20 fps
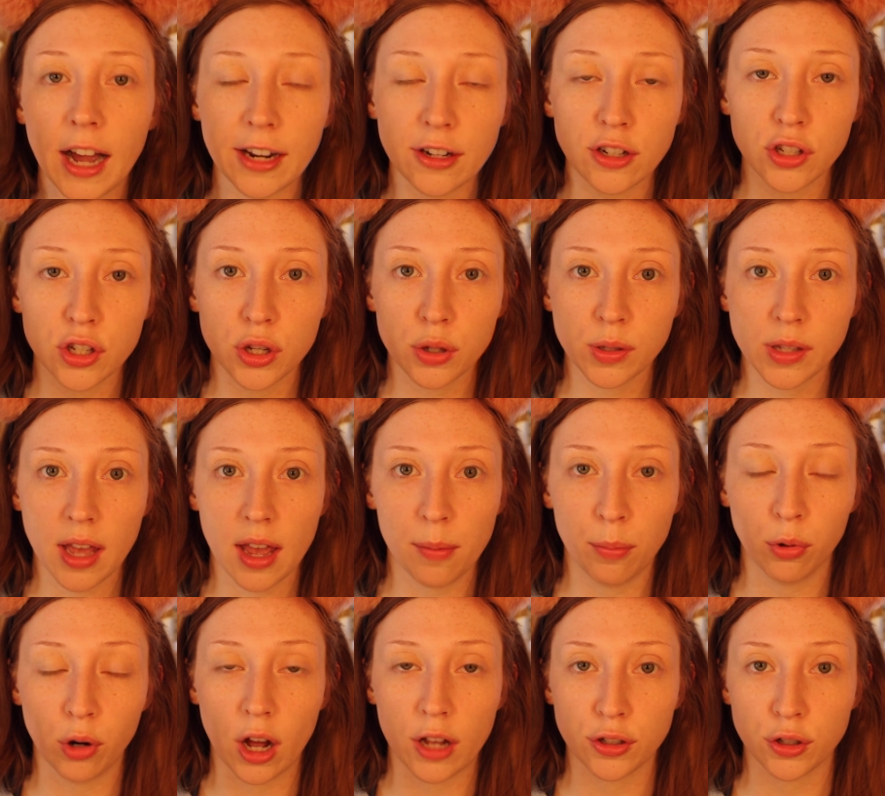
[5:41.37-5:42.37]
I just use
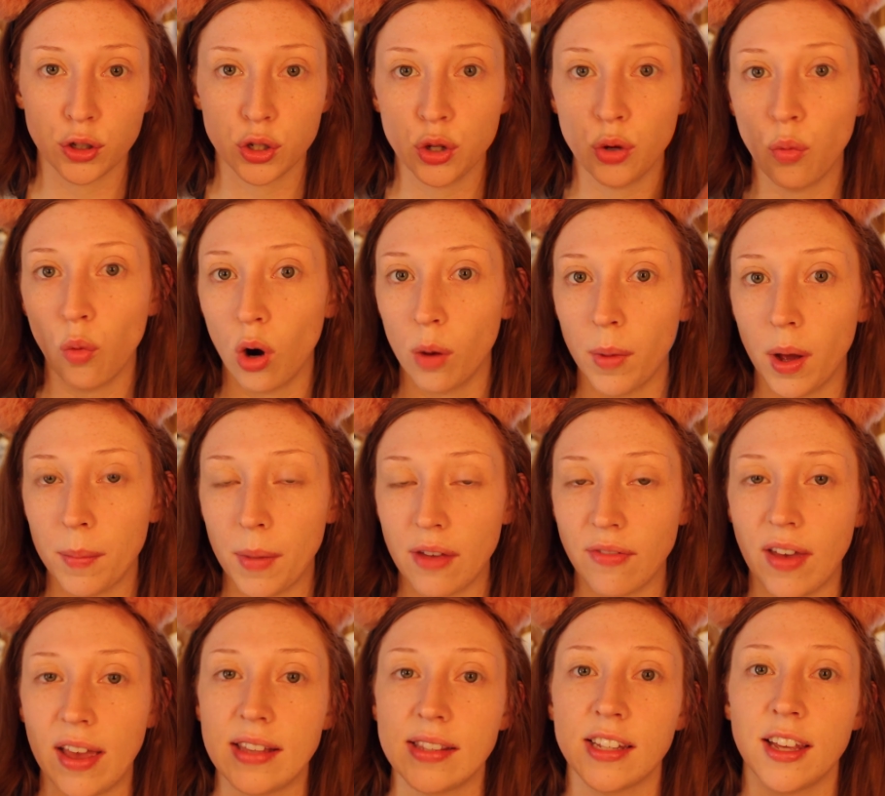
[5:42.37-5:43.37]
a bronzer to warm up my
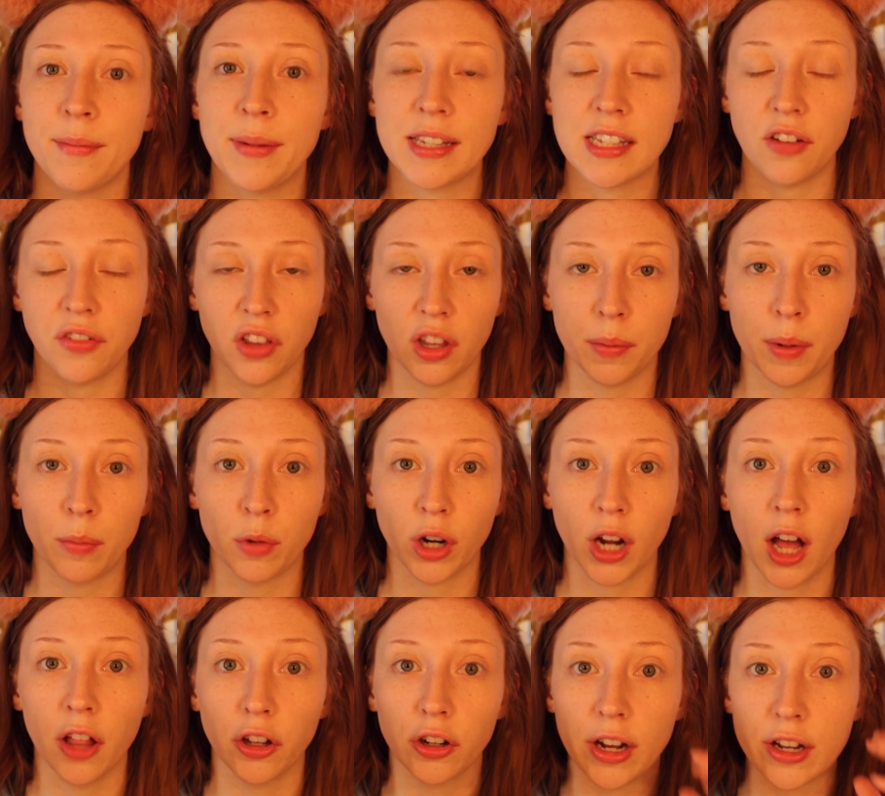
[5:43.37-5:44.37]
face, give myself a little bit more
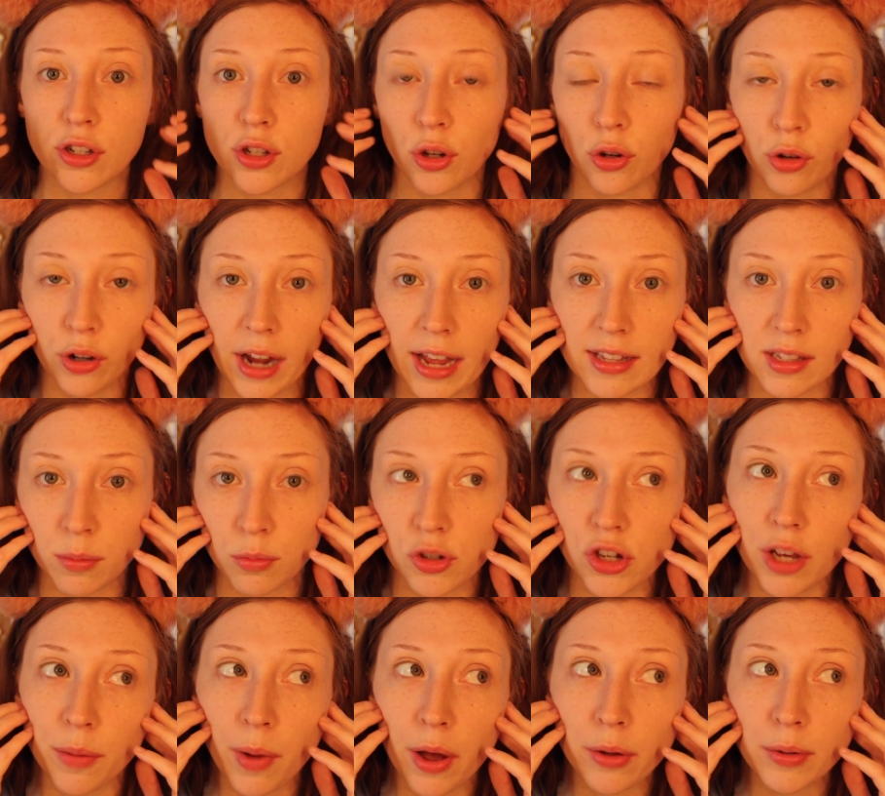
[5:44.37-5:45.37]
color, and to create some
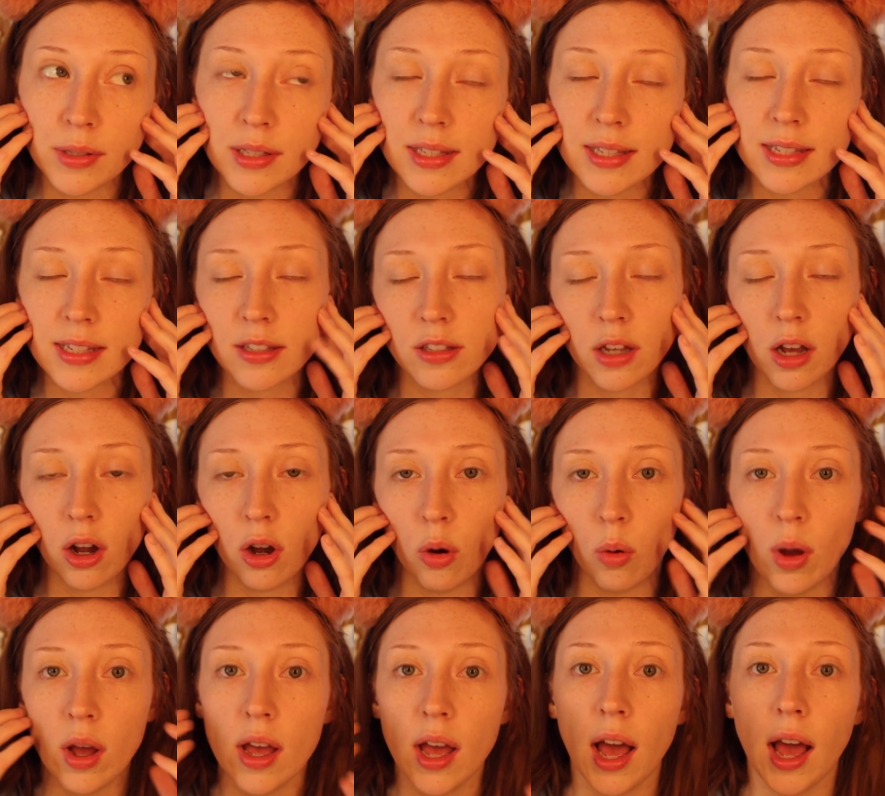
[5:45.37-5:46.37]
cheekbones.
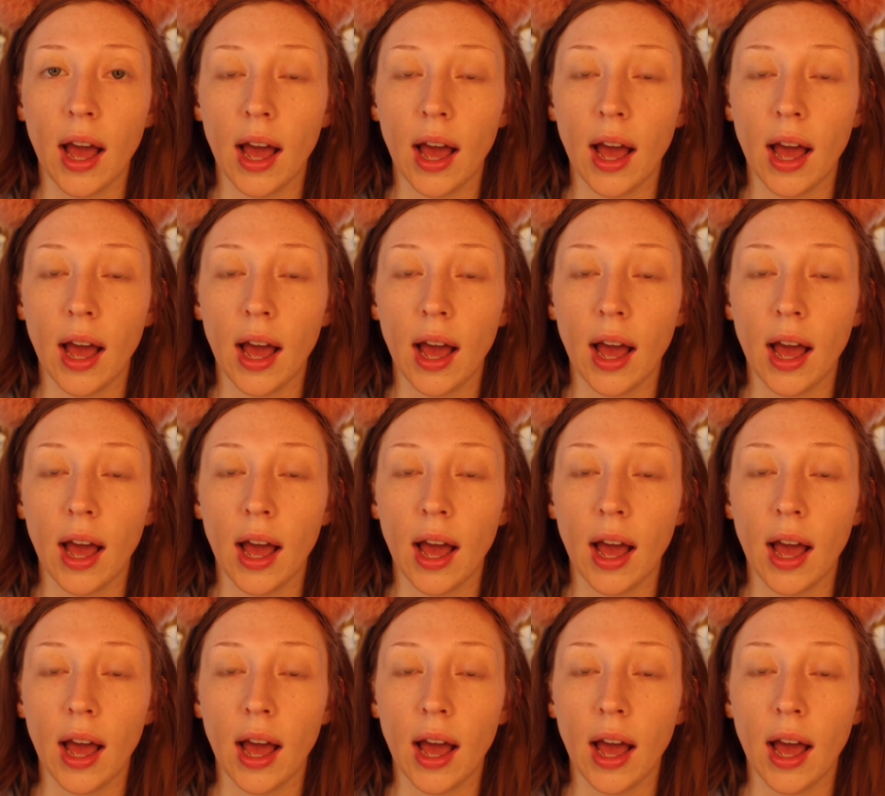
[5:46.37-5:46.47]
So